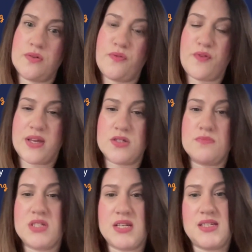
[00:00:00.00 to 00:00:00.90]
fit some
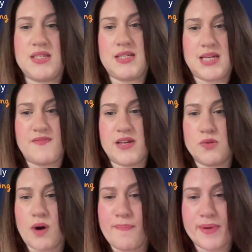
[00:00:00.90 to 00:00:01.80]
CCTV
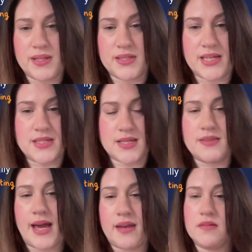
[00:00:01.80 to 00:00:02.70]
to our buildings
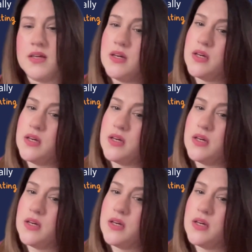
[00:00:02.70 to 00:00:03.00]
and then